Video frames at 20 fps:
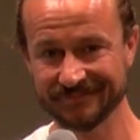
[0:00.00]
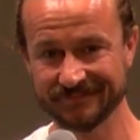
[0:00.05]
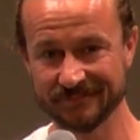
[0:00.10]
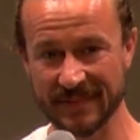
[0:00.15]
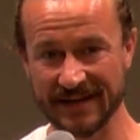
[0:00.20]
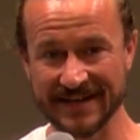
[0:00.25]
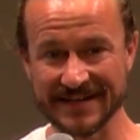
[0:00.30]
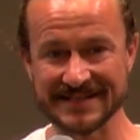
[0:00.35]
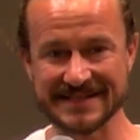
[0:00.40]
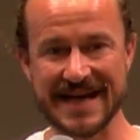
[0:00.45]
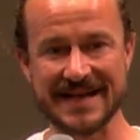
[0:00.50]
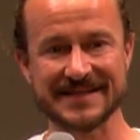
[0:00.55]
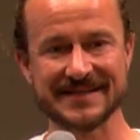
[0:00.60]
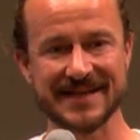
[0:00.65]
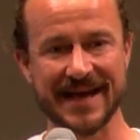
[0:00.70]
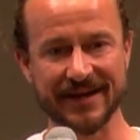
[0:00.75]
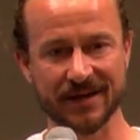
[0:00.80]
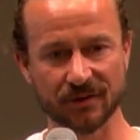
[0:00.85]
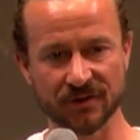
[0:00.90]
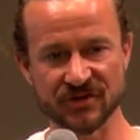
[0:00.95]
Because that
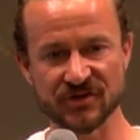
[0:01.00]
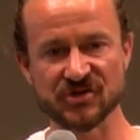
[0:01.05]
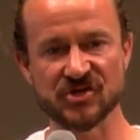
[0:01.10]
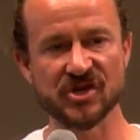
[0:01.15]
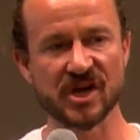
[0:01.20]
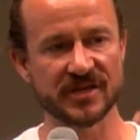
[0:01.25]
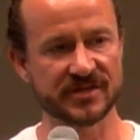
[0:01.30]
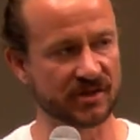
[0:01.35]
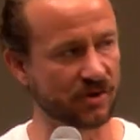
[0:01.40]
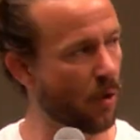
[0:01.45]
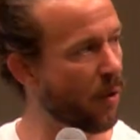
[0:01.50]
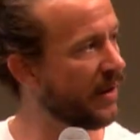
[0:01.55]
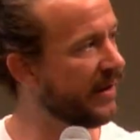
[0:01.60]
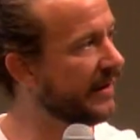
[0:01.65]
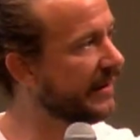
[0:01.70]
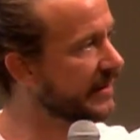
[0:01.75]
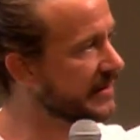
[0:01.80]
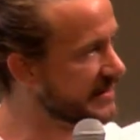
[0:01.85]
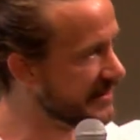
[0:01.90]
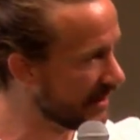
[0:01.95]
cycle is just going to
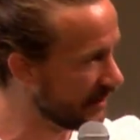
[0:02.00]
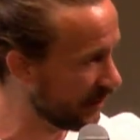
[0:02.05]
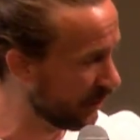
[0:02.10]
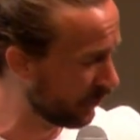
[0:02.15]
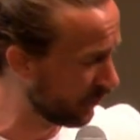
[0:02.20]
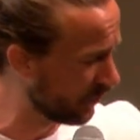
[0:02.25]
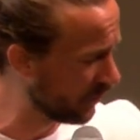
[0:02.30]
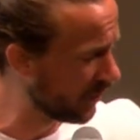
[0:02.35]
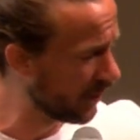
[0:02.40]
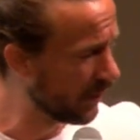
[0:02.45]
continue,